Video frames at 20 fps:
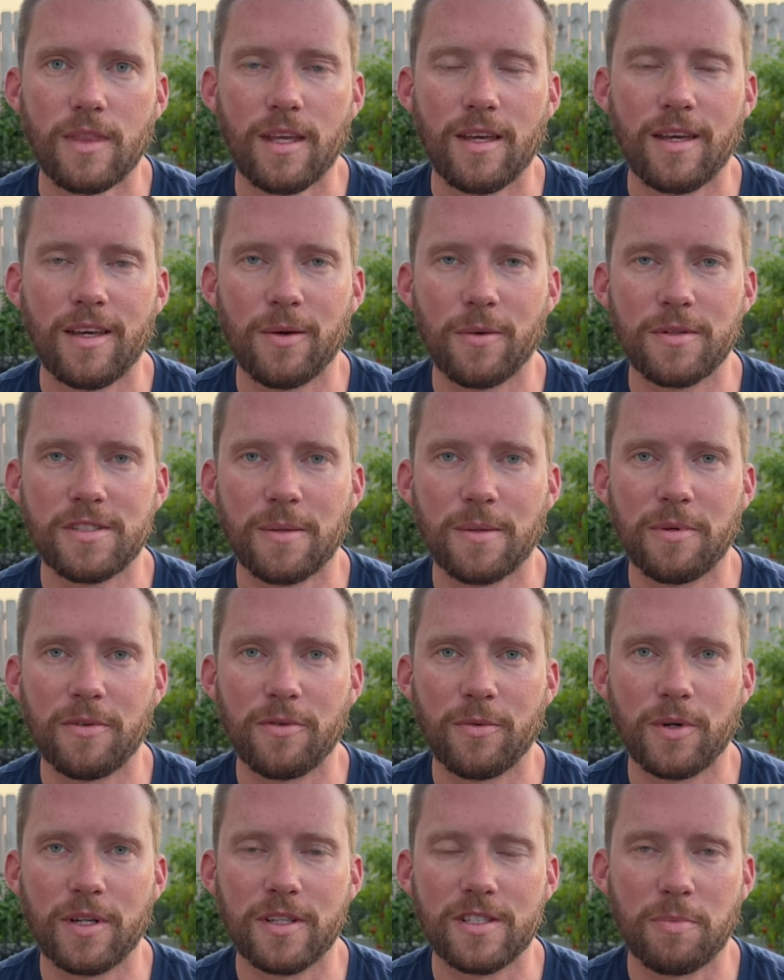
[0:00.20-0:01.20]
Hey, what's up
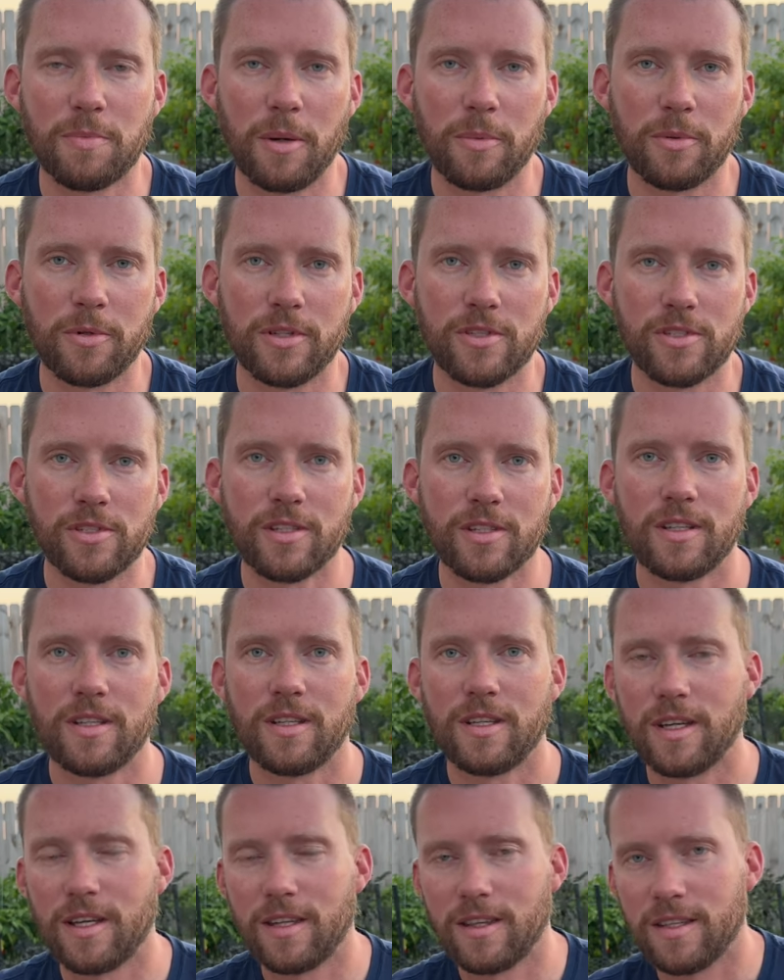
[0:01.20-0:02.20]
everyone? It's Pepper Ranger,
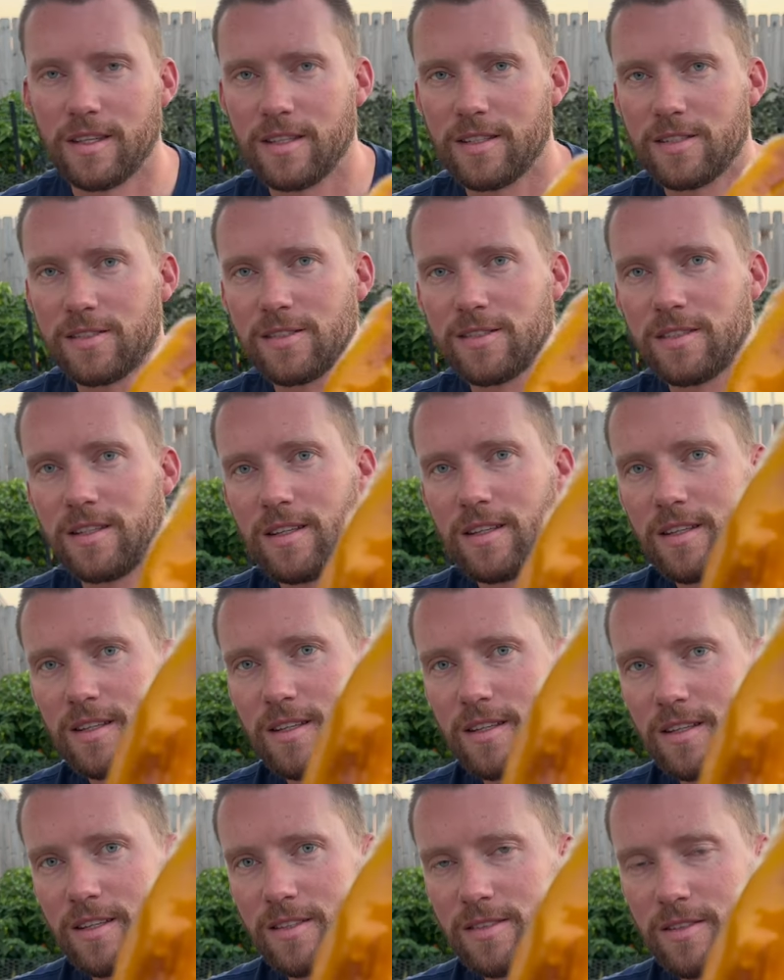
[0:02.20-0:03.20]
and this
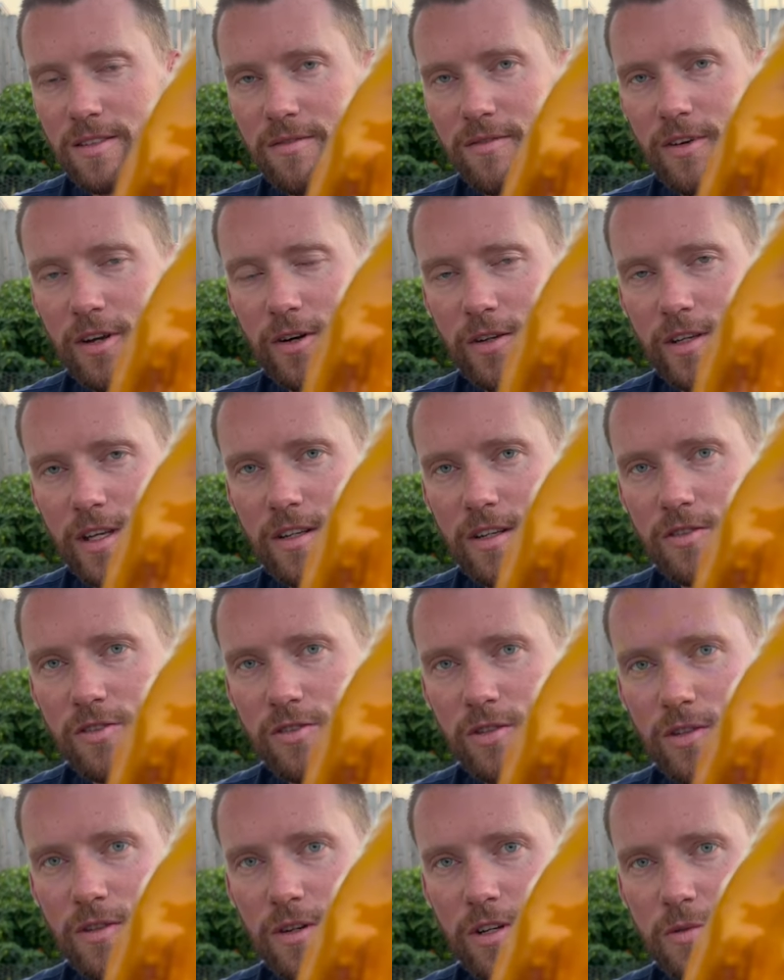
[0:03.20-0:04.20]
is the Variegated
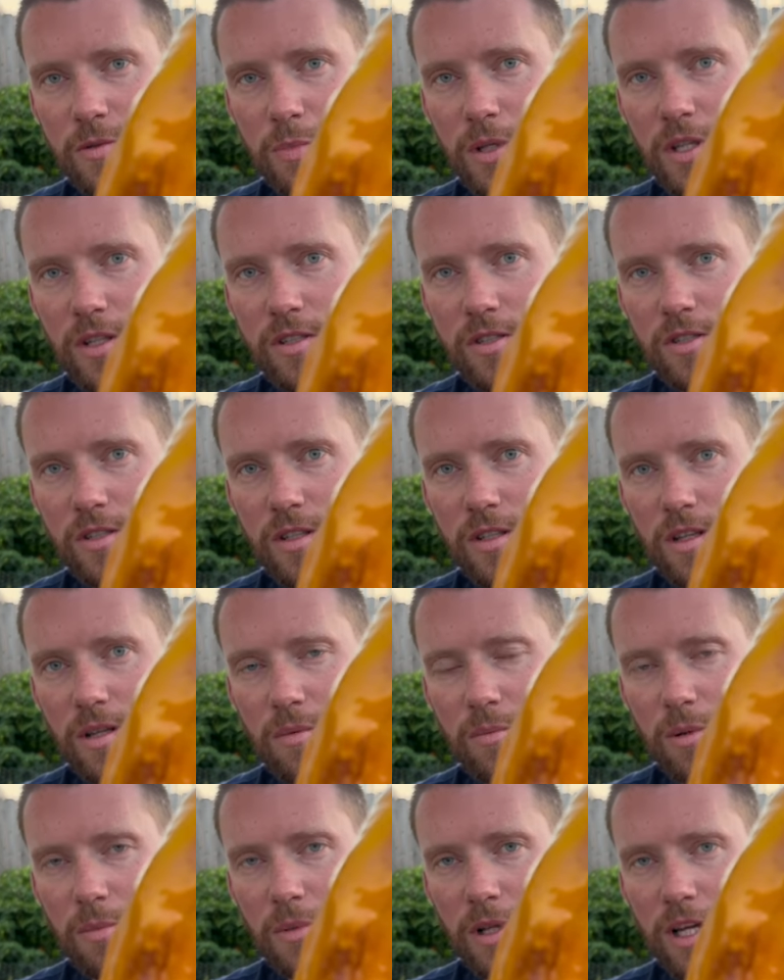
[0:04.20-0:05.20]
Sugar Rush Peach
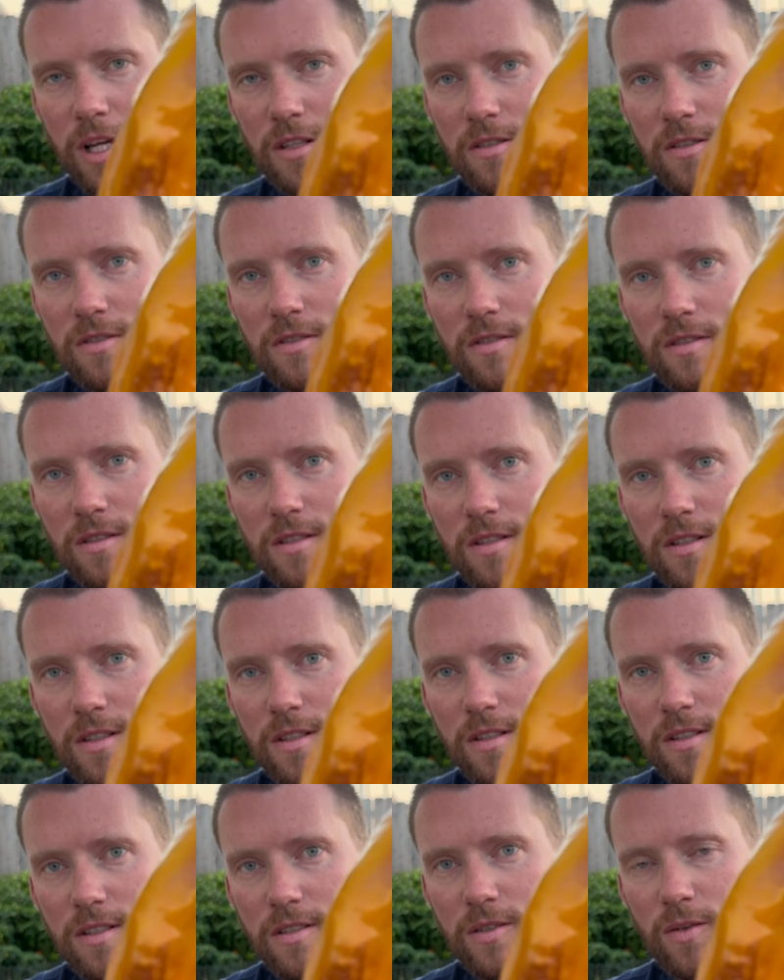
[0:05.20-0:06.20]
Poblano,
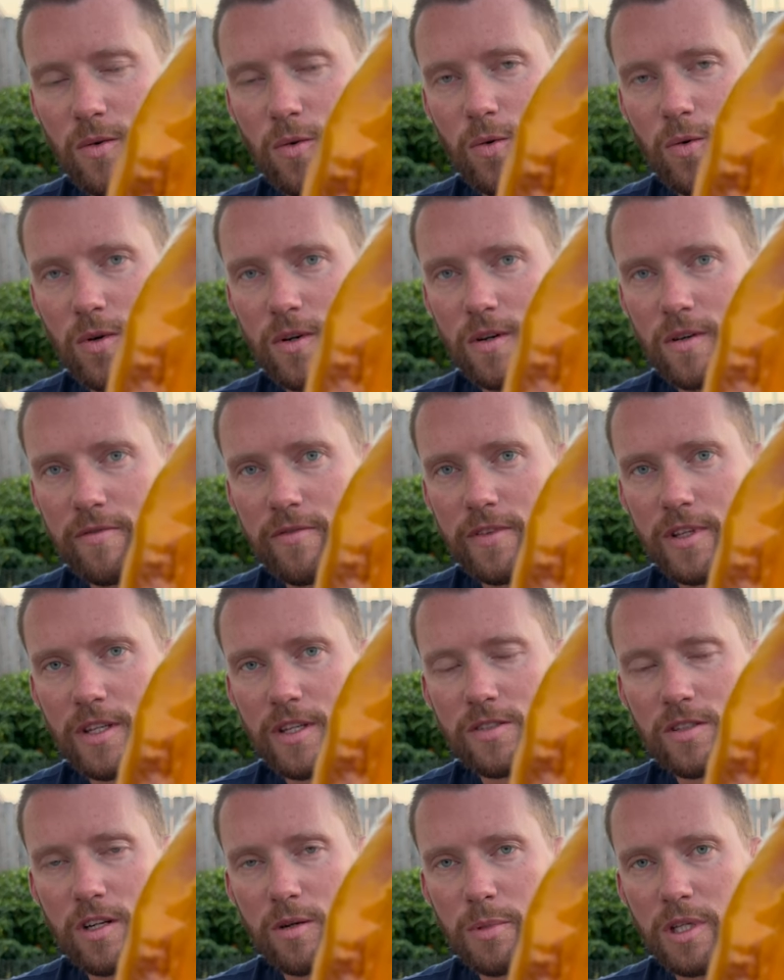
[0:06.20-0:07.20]
or
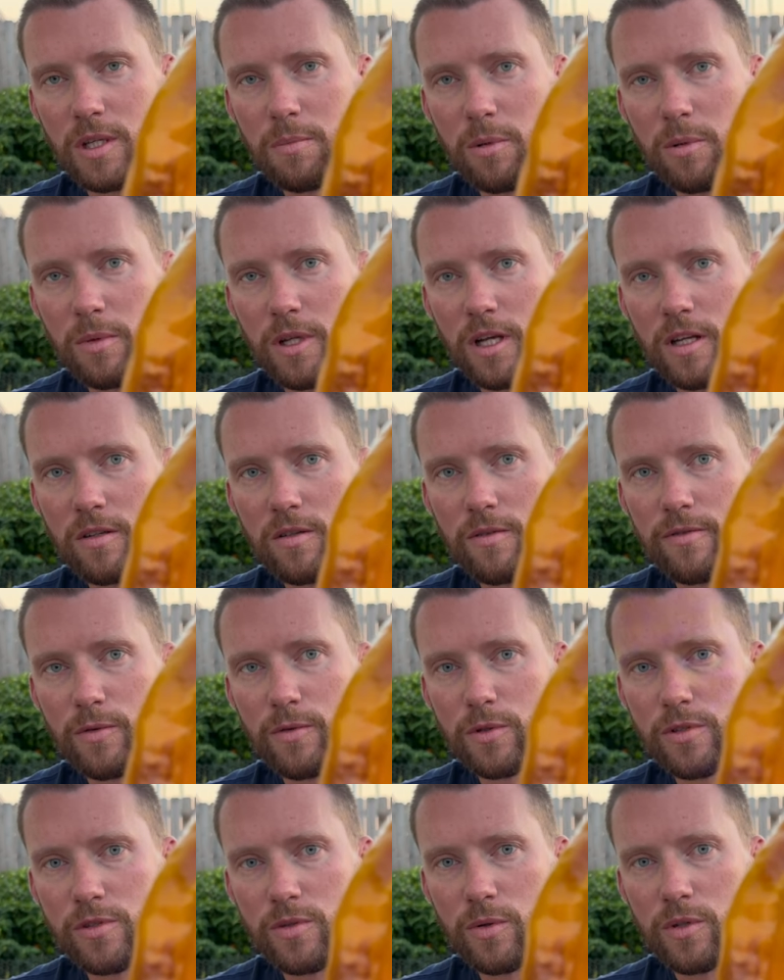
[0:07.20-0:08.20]
VSRP Poblano
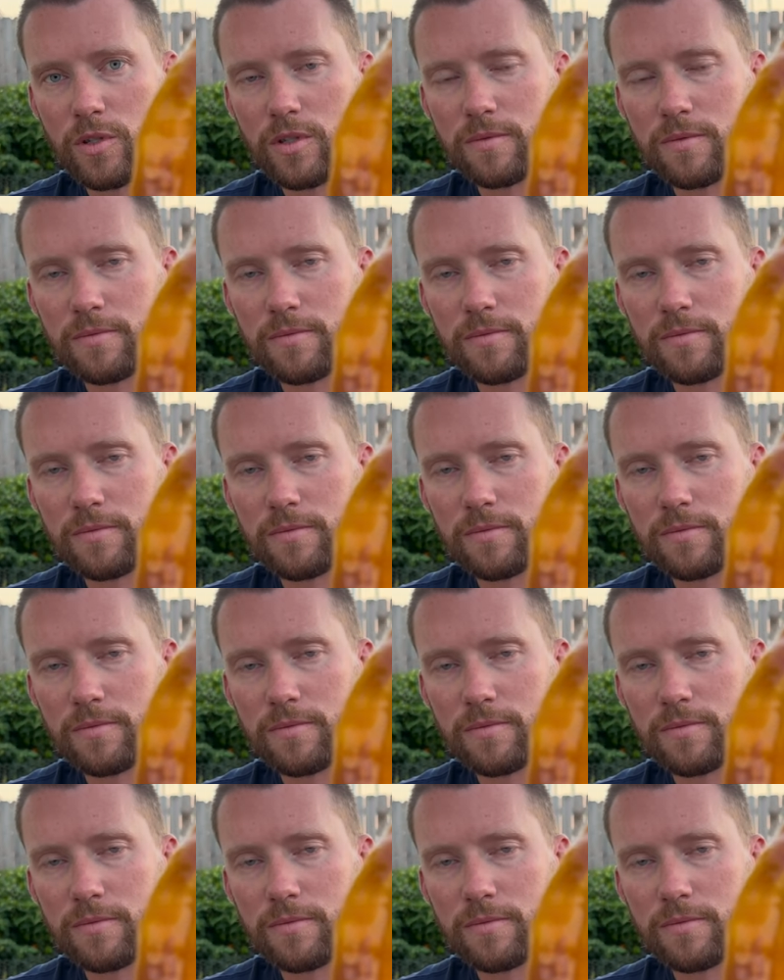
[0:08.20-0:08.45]
for short.